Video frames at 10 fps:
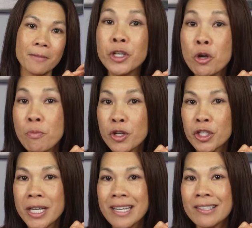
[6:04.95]
Deal
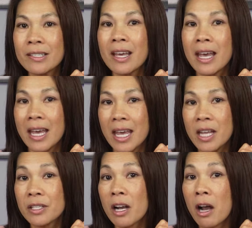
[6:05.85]
Machines
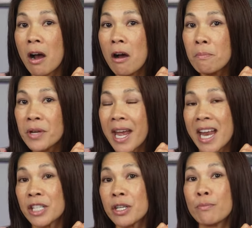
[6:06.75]
is a
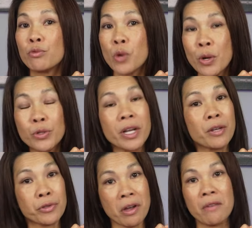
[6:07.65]
comprehensive real estate
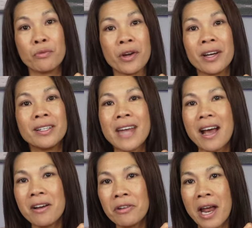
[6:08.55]
software that
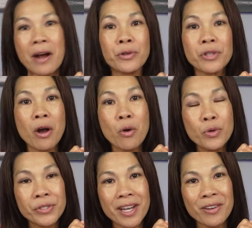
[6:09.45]
allows
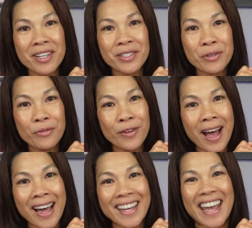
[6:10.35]
wholesalers to find,